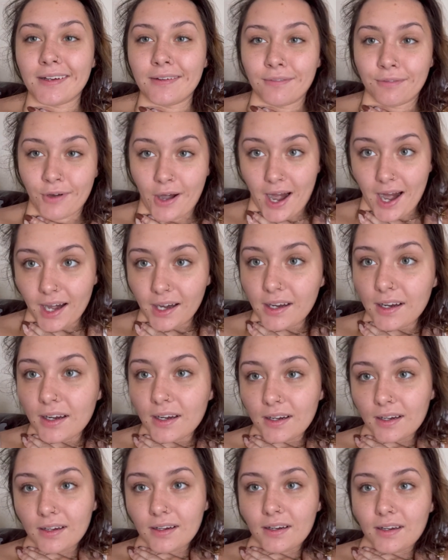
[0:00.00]
wreck
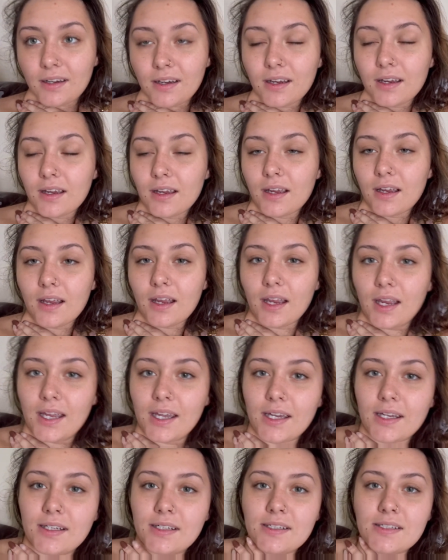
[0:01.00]

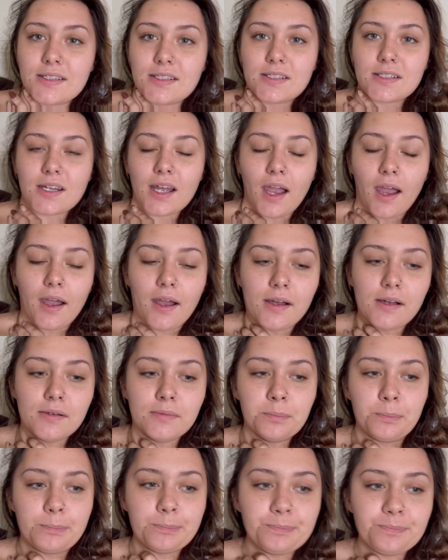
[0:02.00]
and
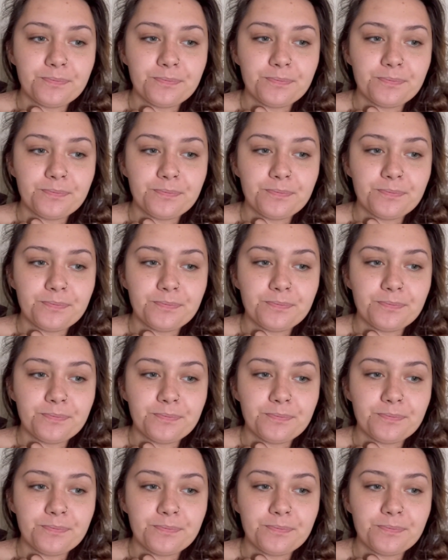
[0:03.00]
um,